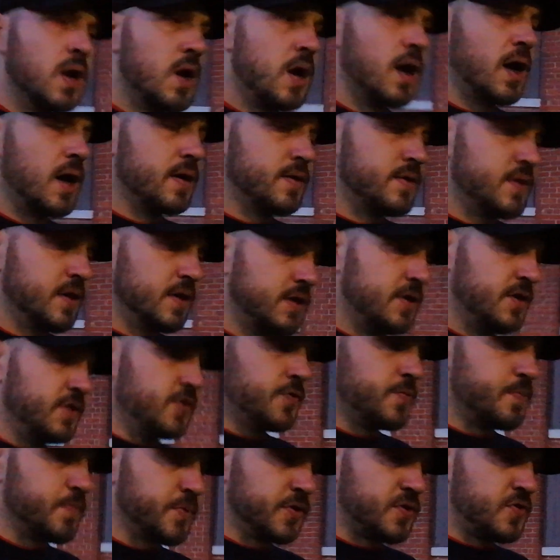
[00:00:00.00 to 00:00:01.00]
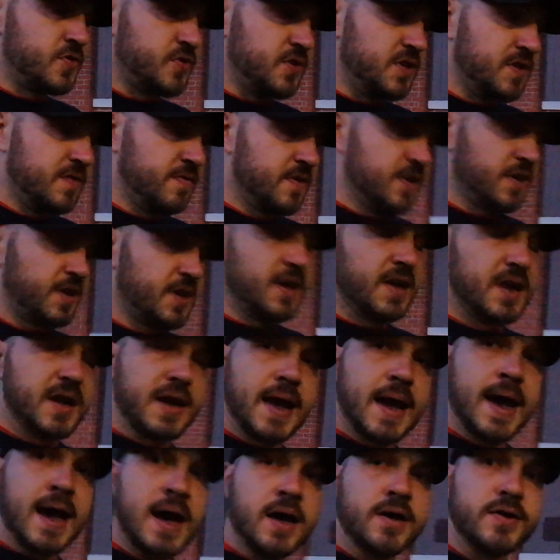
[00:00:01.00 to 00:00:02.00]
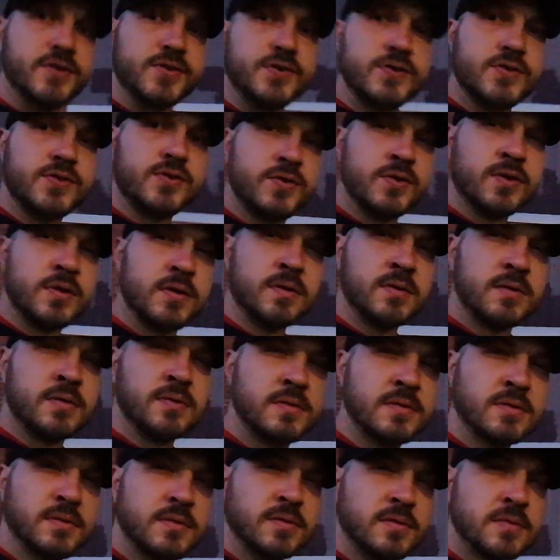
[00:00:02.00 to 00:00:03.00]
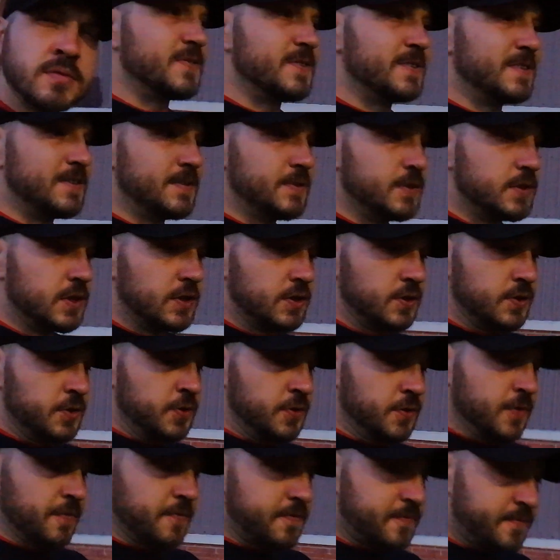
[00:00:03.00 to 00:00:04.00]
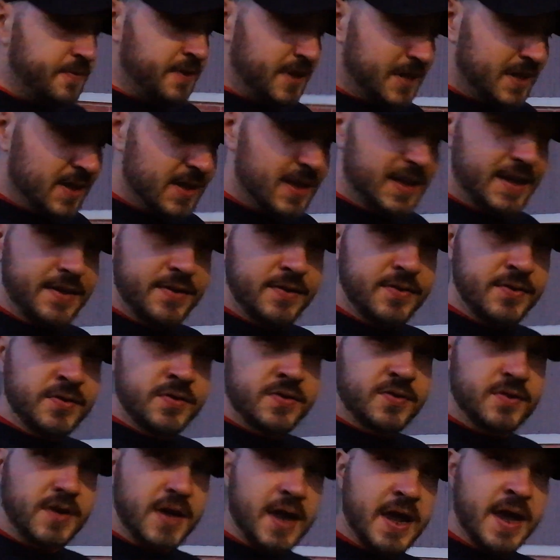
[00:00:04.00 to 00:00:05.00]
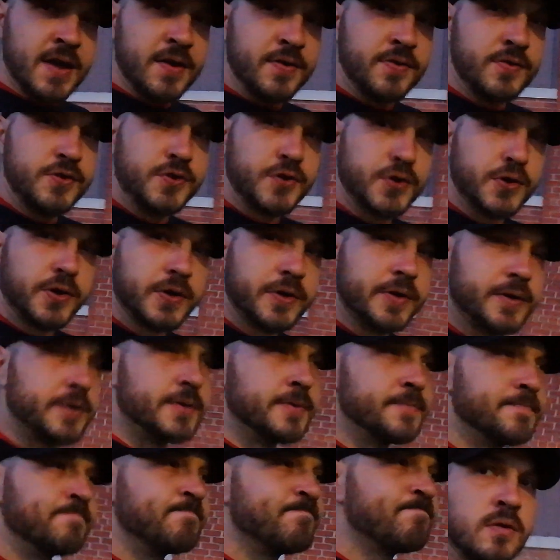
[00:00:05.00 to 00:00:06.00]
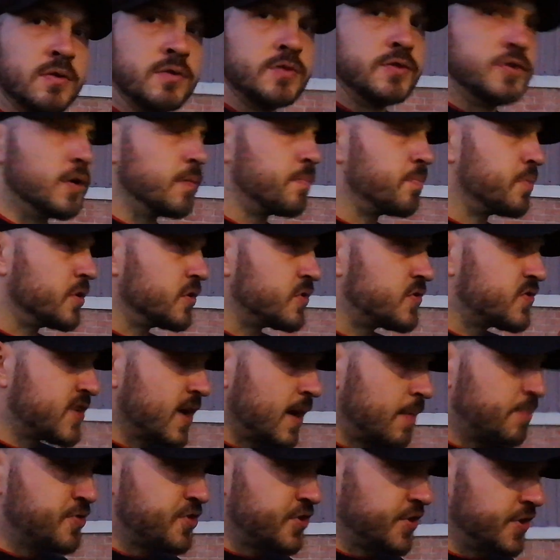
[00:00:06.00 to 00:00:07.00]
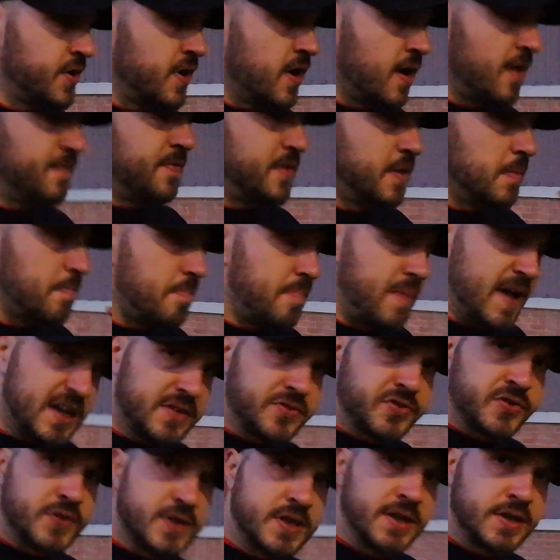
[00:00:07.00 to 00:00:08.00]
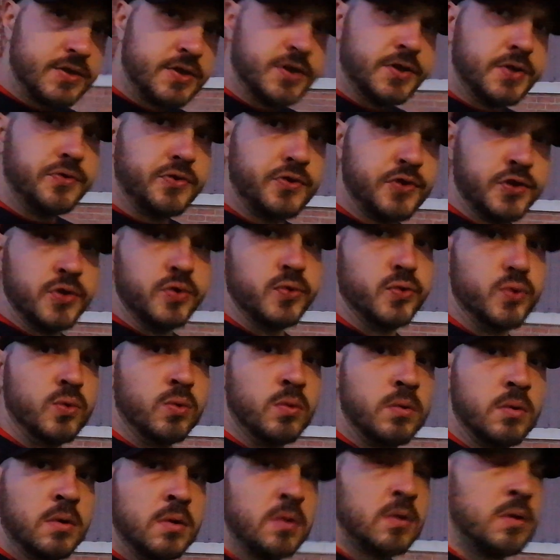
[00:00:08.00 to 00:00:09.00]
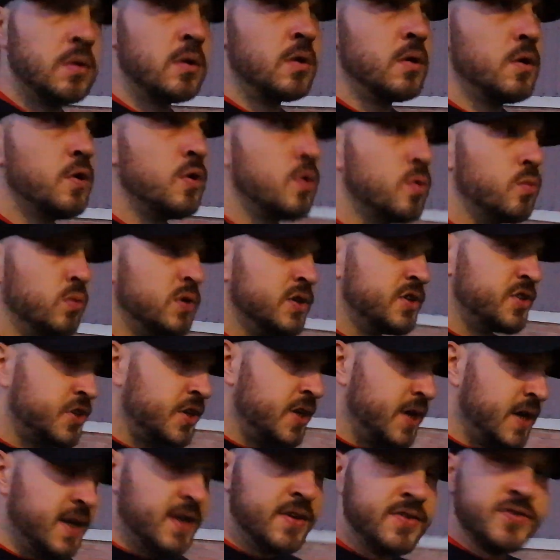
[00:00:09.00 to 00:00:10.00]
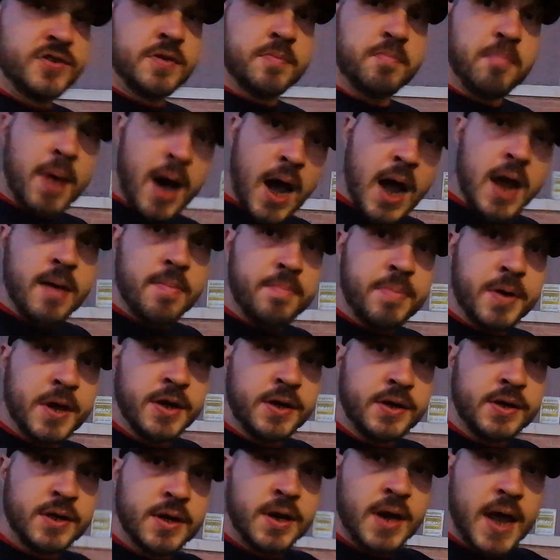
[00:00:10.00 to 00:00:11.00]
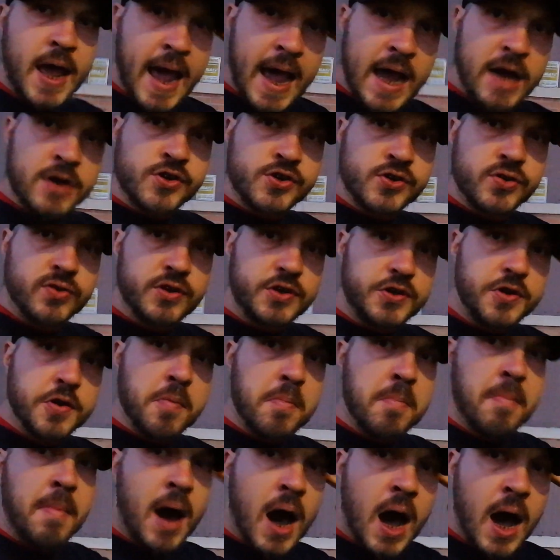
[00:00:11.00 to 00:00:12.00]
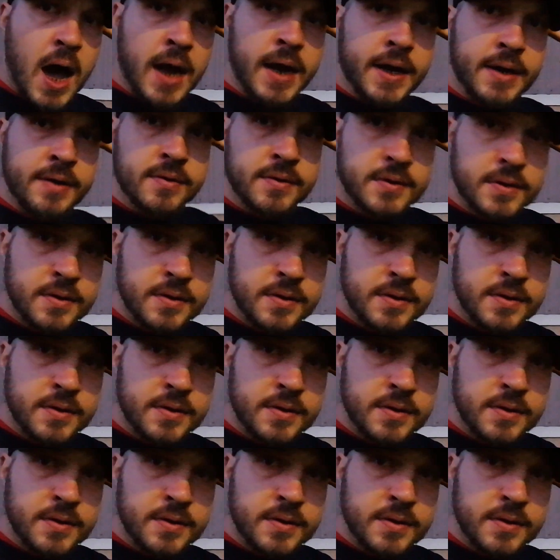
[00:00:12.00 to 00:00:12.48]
I think he's perceiving it as your feelings and your perception of the best thing to do, which is, in my opinion, actually your mind.